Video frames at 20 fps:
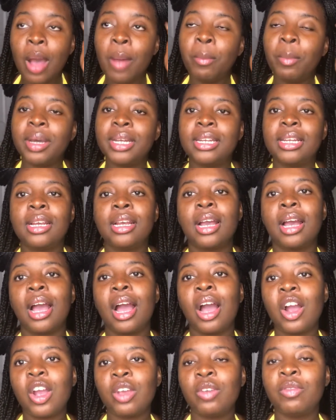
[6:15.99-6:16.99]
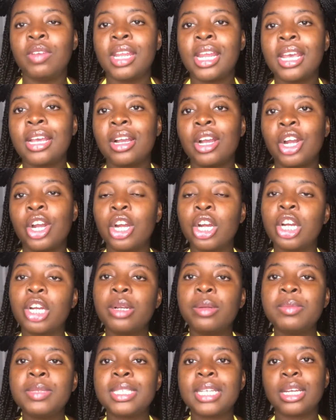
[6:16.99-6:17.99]
but Ayurvedic
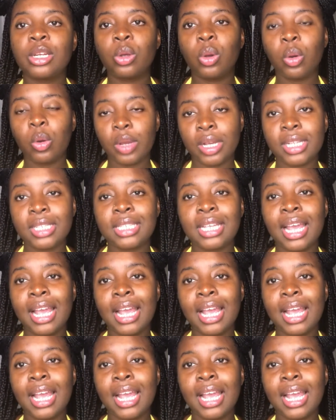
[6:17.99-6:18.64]
herbs and oils